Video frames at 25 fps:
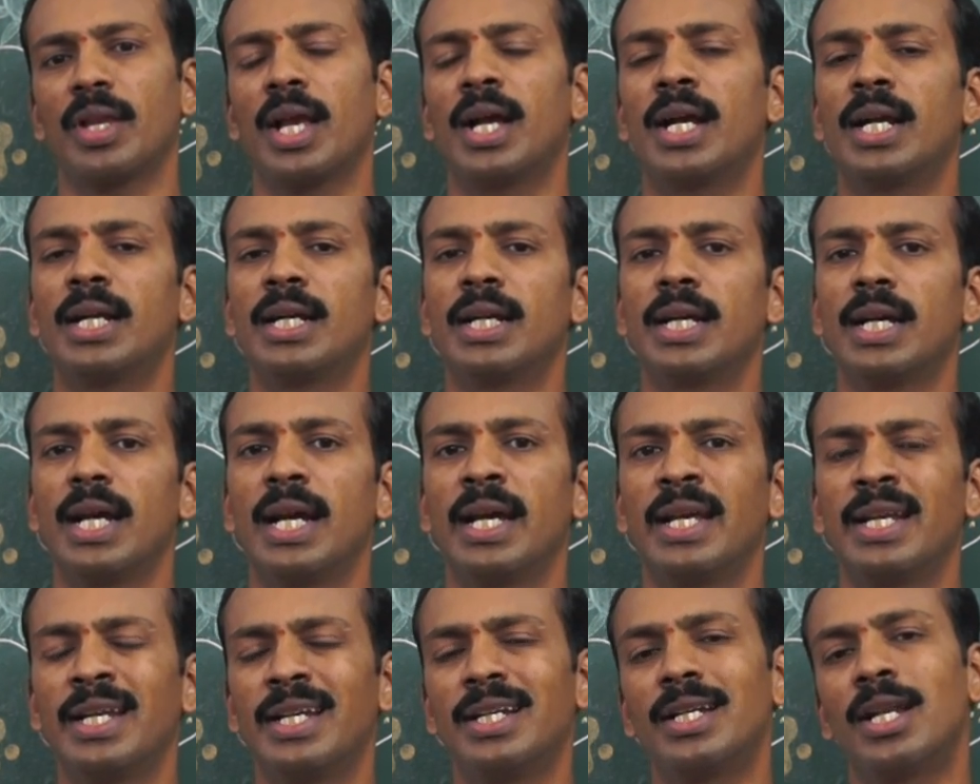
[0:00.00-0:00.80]
And
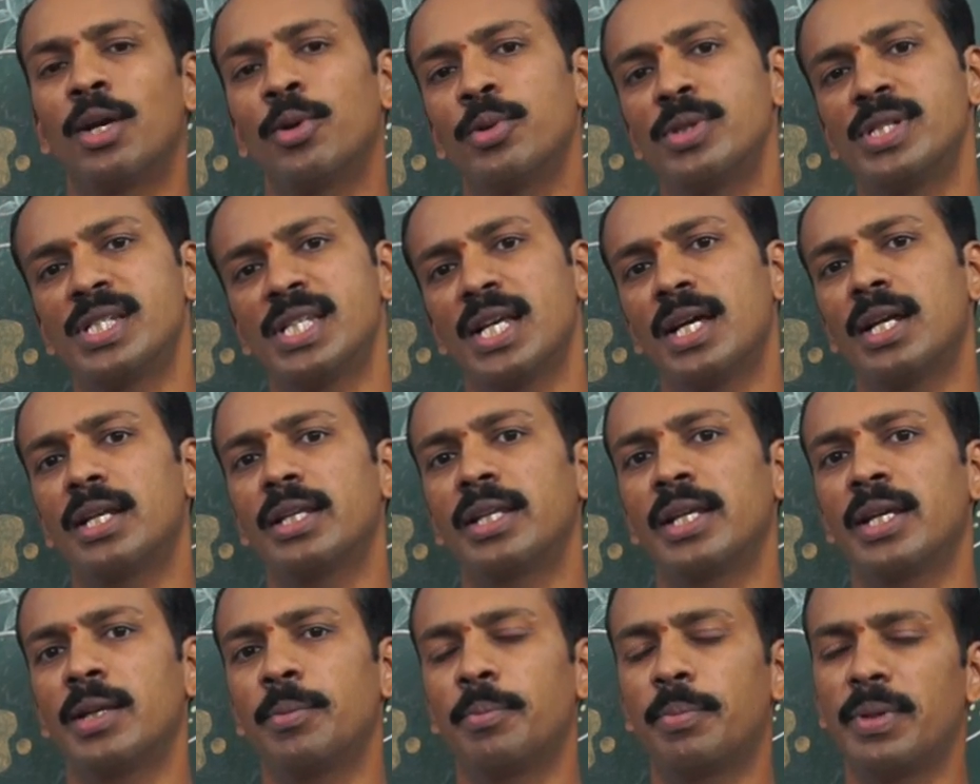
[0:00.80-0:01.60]
any doubts are
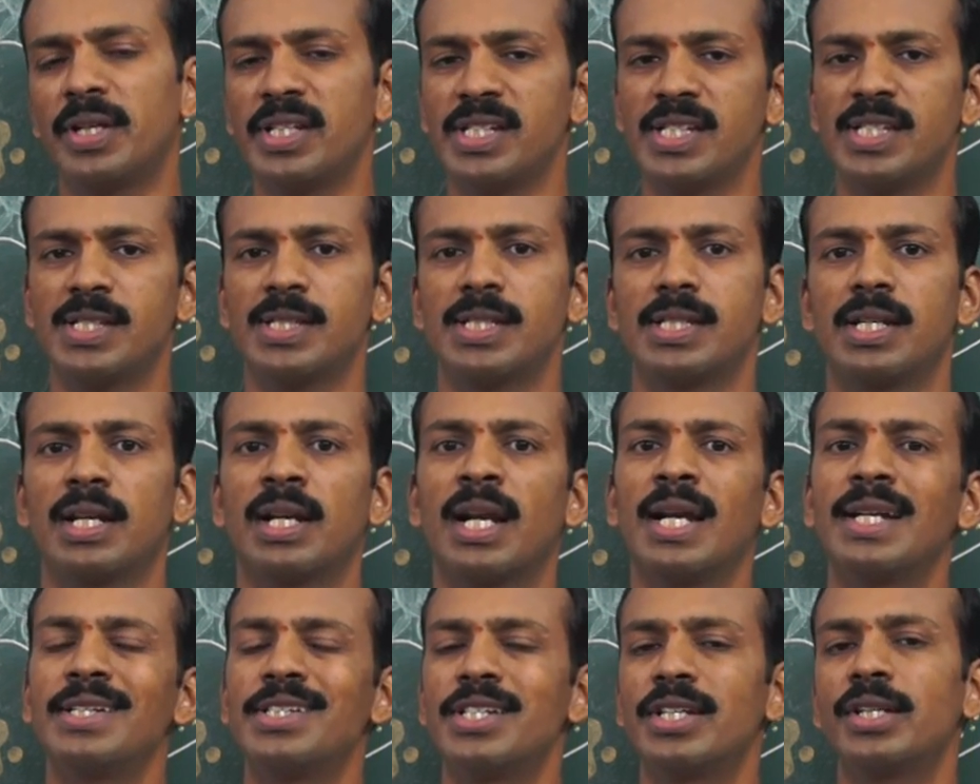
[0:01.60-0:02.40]
there, please
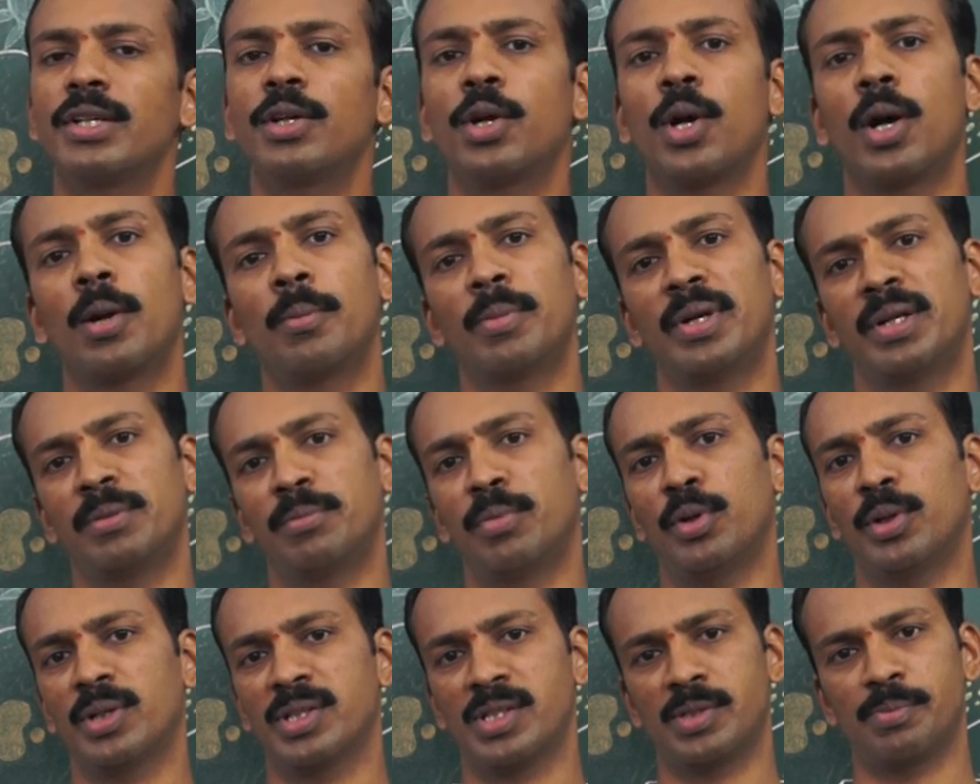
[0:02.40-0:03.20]
write in
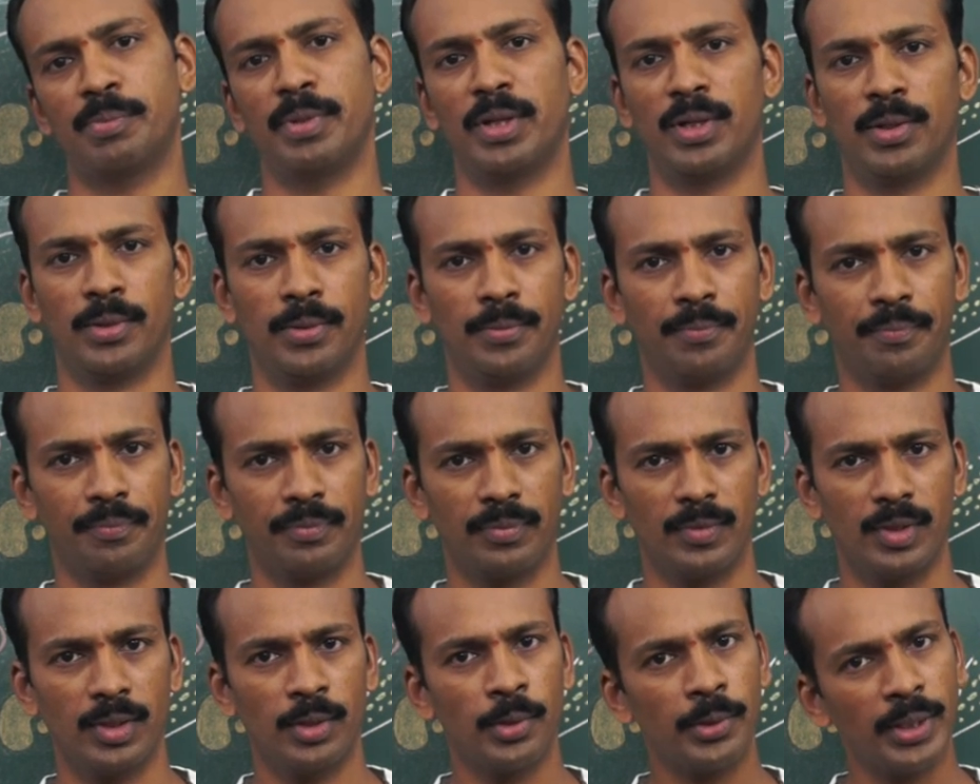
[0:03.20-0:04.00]
comment box below.
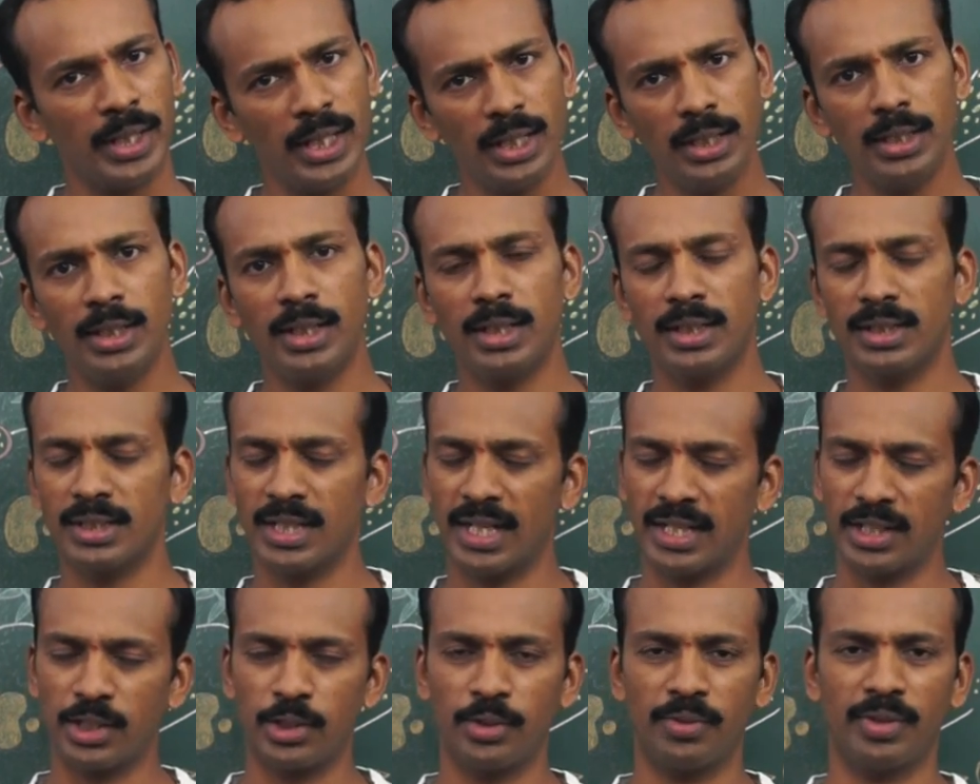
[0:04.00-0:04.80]
Okay,
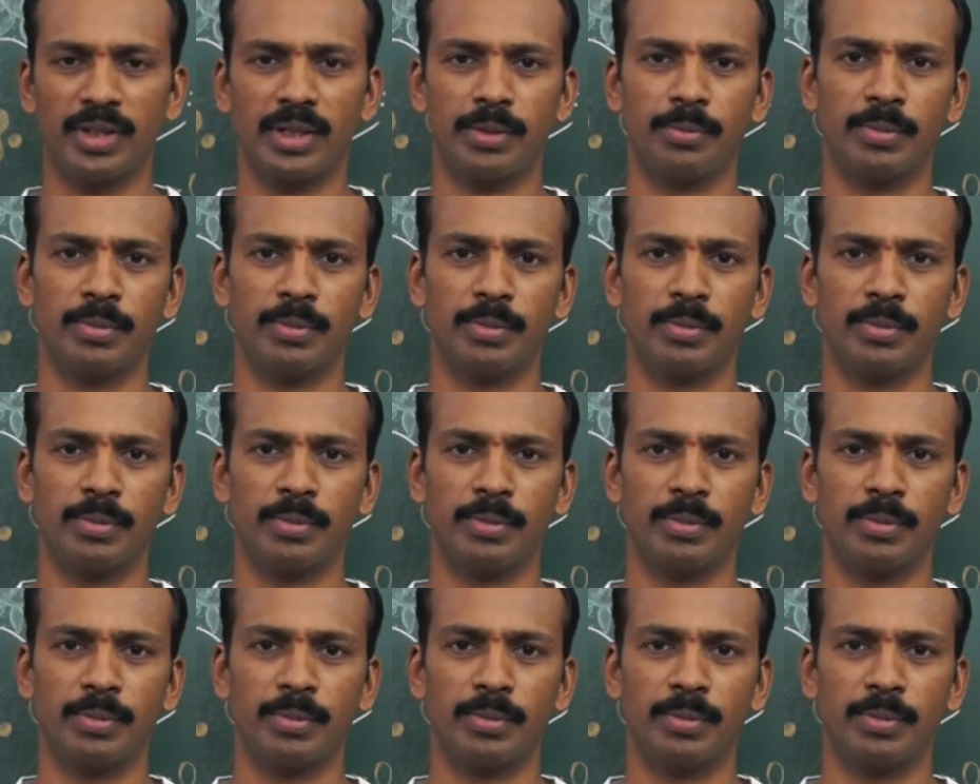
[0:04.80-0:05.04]
thank you very